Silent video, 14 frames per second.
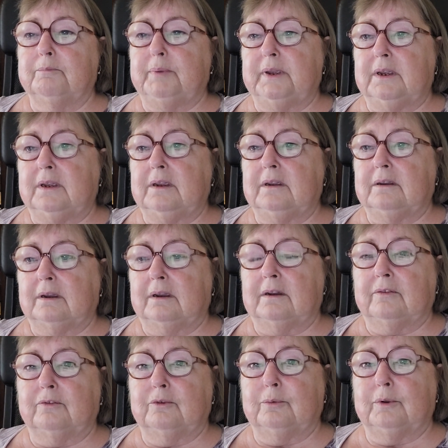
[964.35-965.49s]
be
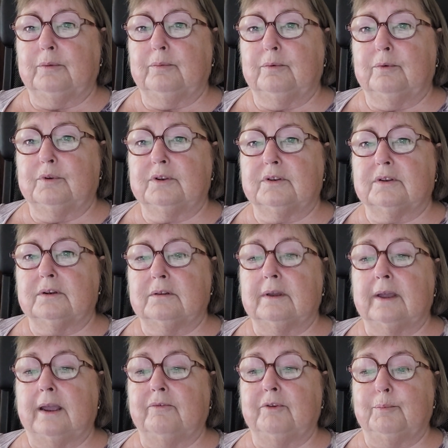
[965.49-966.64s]
careful with water so
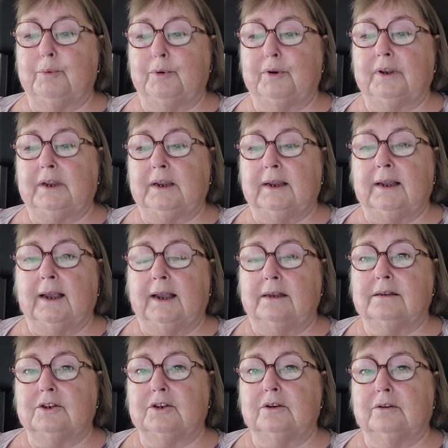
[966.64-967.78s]
that everybody
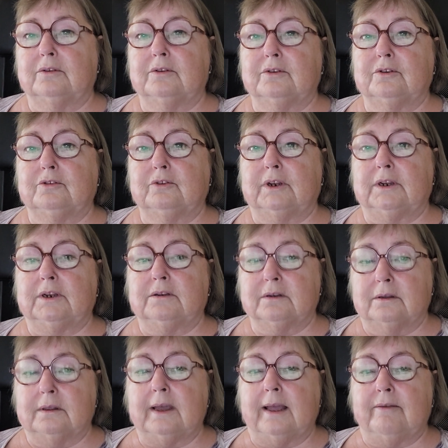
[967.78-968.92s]
has a chance to drink,
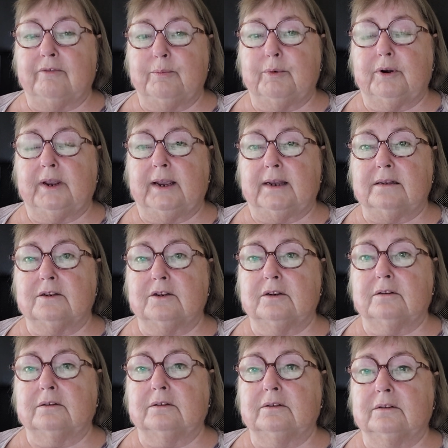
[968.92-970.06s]
so that everybody has a
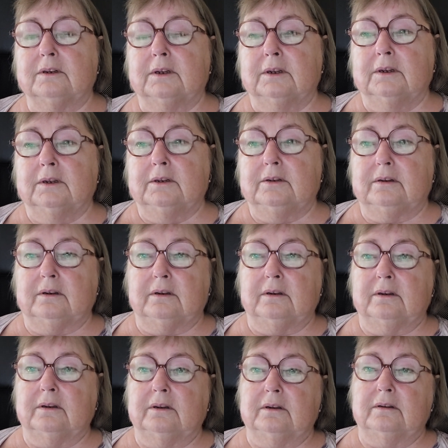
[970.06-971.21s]
chance
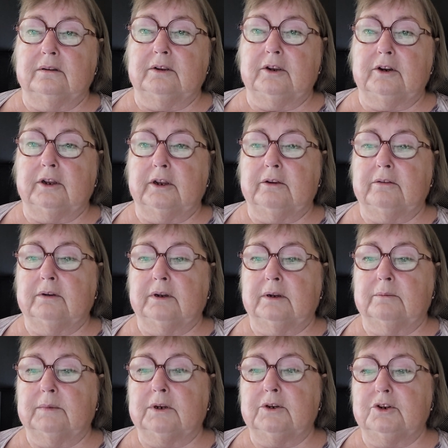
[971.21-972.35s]
to,
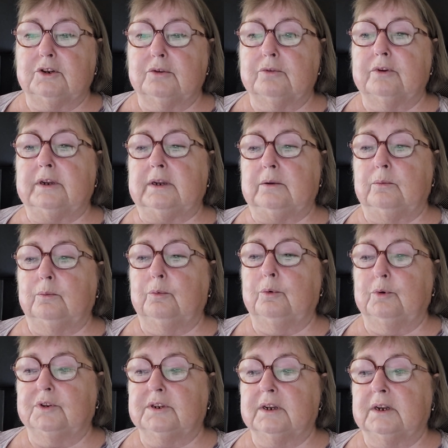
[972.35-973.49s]
enjoy
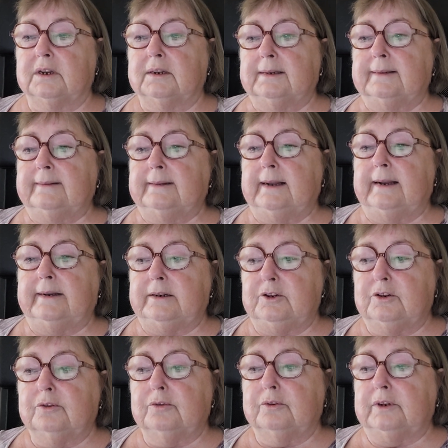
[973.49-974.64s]
water and
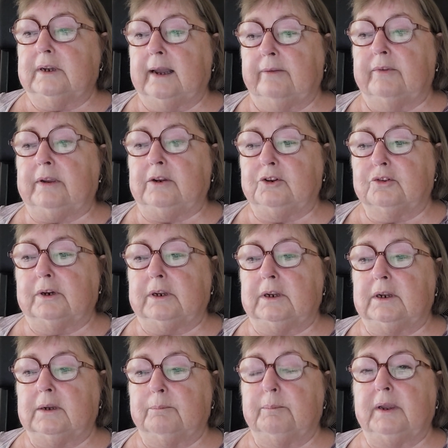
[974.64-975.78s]
enjoy having a
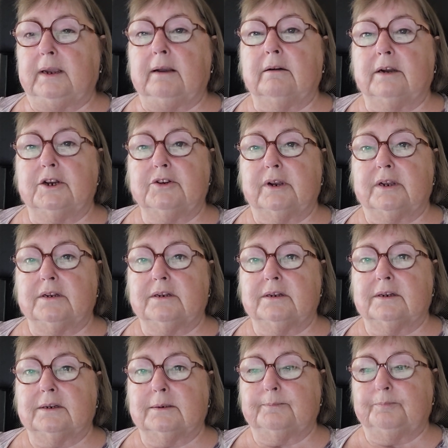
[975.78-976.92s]
drink and being
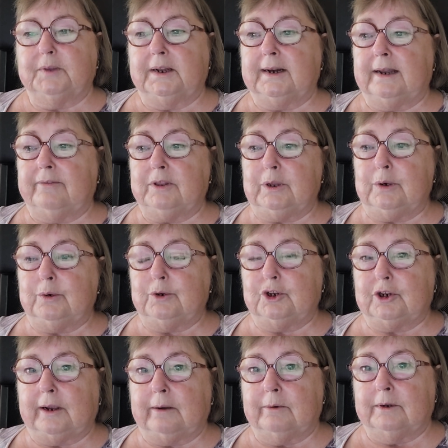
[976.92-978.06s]
hydrated and having the odd
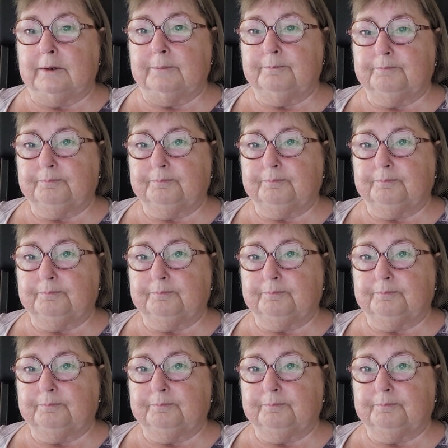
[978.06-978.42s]
shower.